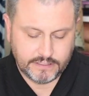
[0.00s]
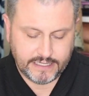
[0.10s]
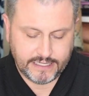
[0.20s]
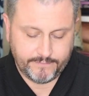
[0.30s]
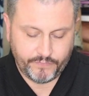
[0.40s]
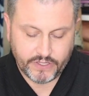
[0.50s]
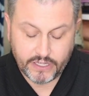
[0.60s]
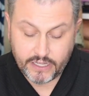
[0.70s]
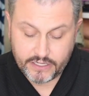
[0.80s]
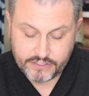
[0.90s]
10.
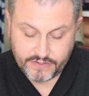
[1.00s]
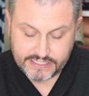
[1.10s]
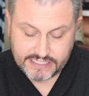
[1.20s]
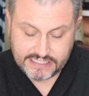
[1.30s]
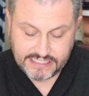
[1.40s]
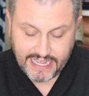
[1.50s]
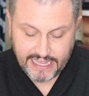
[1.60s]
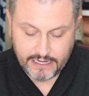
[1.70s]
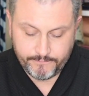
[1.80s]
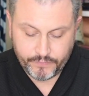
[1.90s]
So this is
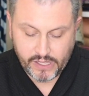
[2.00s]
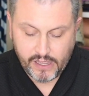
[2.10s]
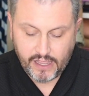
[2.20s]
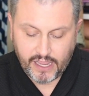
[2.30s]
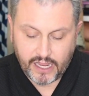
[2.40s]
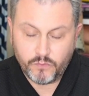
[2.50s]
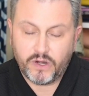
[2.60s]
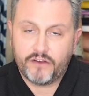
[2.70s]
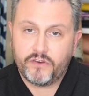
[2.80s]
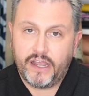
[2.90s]
10. And
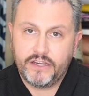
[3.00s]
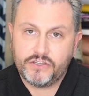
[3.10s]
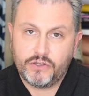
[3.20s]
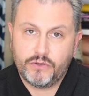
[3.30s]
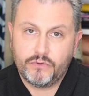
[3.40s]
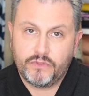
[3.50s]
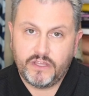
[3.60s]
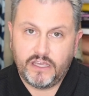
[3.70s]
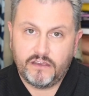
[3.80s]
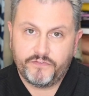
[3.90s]
whenever I do
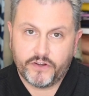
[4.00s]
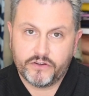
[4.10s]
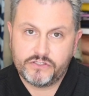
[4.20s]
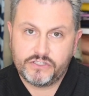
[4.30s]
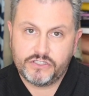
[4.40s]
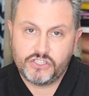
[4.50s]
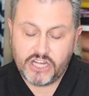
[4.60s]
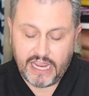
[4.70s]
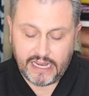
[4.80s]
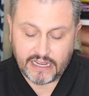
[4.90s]
the first
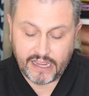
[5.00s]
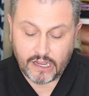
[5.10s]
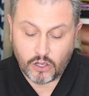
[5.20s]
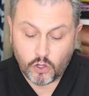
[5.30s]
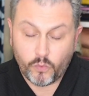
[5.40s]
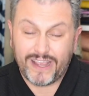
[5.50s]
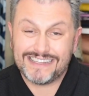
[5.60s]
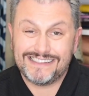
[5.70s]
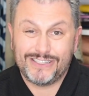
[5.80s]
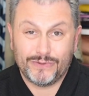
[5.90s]
chain, I
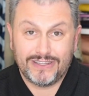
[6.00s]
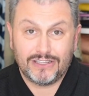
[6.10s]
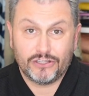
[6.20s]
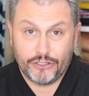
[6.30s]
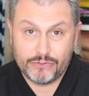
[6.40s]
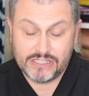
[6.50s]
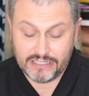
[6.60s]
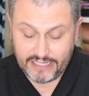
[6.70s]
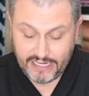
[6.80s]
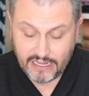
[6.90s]
always do it
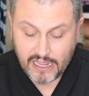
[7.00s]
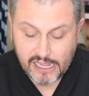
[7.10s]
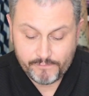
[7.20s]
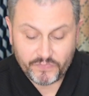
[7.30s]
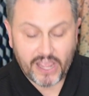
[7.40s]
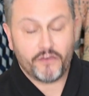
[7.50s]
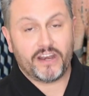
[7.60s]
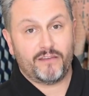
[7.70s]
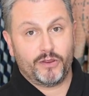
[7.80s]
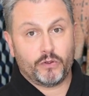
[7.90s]
loosely. Now that
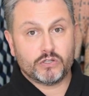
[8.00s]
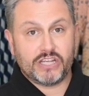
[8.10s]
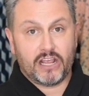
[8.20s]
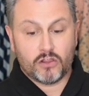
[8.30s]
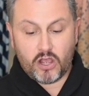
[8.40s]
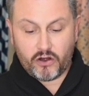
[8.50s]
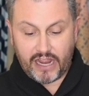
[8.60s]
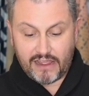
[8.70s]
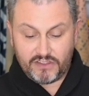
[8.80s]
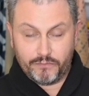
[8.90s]
I've been crocheting longer, I
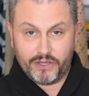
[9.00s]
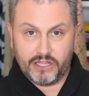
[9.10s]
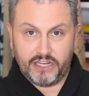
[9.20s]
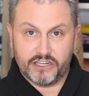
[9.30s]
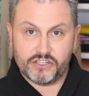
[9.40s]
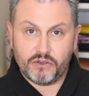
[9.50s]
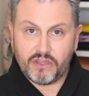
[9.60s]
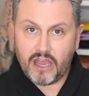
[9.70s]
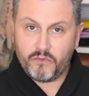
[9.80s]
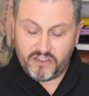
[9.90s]
have the ability to do
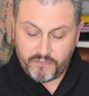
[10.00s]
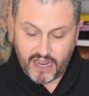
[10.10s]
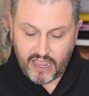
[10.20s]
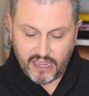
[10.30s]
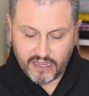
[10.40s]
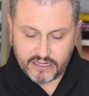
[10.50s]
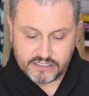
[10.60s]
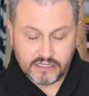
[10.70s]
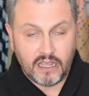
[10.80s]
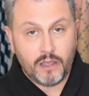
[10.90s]
that with my
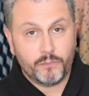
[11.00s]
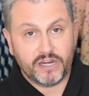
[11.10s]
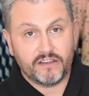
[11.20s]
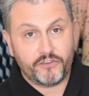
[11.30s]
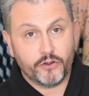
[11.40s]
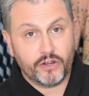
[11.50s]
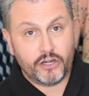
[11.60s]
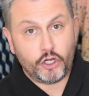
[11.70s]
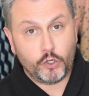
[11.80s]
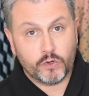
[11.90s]
hand. But if you're a
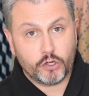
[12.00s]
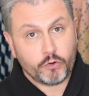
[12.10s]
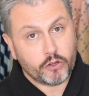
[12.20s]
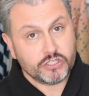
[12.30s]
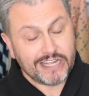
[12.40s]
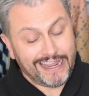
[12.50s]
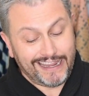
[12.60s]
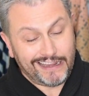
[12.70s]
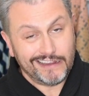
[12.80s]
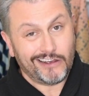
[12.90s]
newer
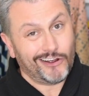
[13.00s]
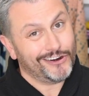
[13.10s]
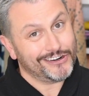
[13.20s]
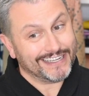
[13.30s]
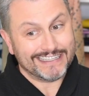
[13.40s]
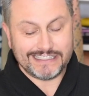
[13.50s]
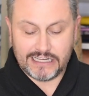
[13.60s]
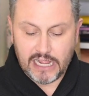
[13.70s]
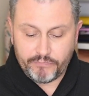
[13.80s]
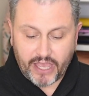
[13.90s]
crochet artist,
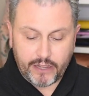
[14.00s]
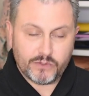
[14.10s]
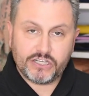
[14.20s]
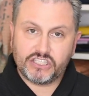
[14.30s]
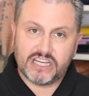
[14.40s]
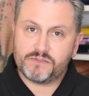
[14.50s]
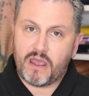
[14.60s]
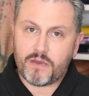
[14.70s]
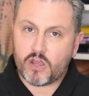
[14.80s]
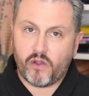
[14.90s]
I would suggest
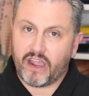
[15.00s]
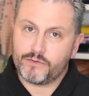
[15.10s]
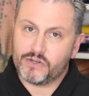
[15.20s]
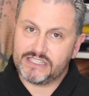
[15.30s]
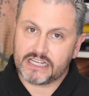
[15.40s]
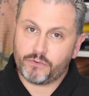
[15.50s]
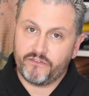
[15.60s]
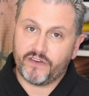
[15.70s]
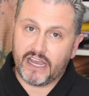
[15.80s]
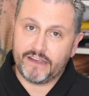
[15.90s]
maybe going up to a
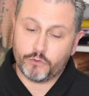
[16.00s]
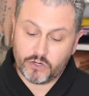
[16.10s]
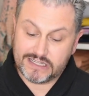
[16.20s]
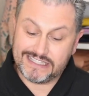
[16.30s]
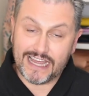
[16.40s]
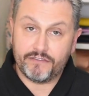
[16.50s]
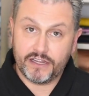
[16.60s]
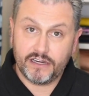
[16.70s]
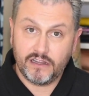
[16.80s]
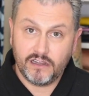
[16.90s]
6.5 or
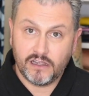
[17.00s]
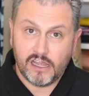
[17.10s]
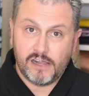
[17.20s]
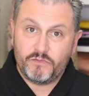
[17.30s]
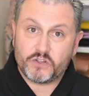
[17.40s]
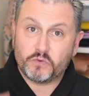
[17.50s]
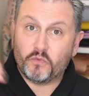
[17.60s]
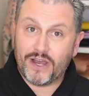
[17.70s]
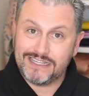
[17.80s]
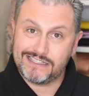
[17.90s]
7, just
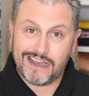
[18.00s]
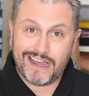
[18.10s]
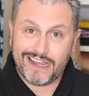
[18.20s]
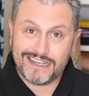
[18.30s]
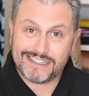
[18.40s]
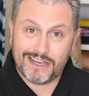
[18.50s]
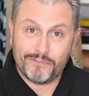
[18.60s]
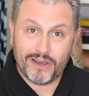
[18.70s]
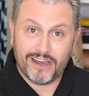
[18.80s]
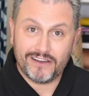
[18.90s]
one size
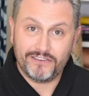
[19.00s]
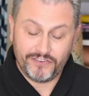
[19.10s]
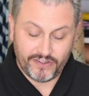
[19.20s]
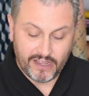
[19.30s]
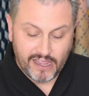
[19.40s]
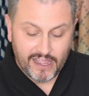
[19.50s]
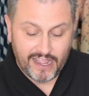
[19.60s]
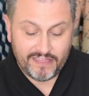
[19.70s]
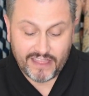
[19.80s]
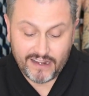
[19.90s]
above,
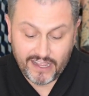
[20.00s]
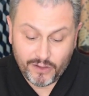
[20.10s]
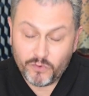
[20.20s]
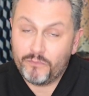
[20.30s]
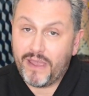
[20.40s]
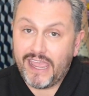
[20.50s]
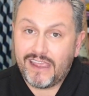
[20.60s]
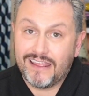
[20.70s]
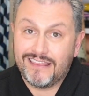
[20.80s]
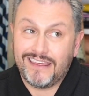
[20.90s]
and then it will
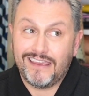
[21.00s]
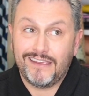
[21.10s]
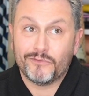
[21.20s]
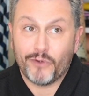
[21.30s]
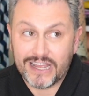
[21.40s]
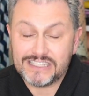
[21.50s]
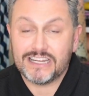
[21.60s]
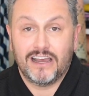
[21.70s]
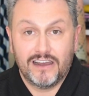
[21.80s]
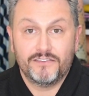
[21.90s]
make the rest
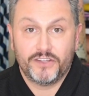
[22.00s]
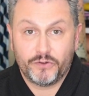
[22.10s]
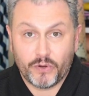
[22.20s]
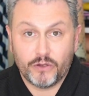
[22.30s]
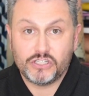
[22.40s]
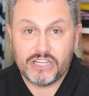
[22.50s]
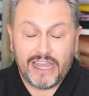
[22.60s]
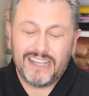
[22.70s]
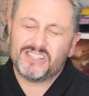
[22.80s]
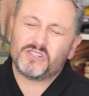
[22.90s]
of the
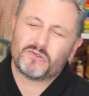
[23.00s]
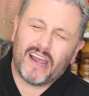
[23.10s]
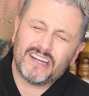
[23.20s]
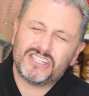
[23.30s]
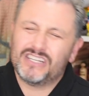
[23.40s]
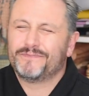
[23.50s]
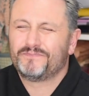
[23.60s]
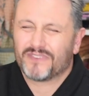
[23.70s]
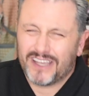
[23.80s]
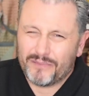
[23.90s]
crochet stretch
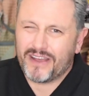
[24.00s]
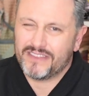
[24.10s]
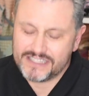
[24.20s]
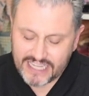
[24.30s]
about the